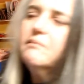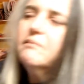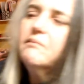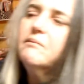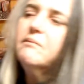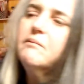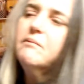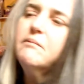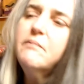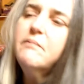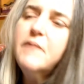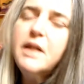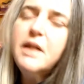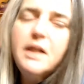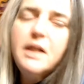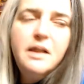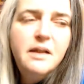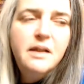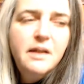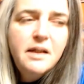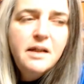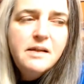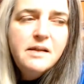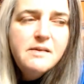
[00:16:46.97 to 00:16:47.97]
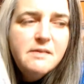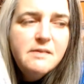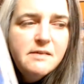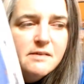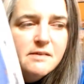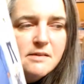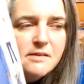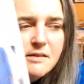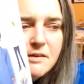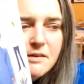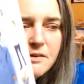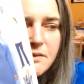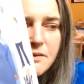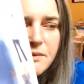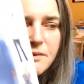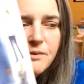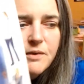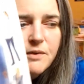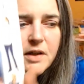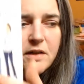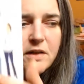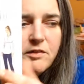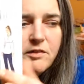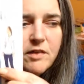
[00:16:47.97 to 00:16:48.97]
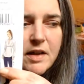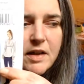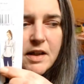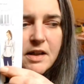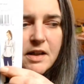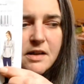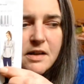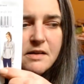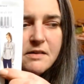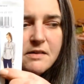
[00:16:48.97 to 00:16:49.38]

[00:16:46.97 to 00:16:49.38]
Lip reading: make a nice one of these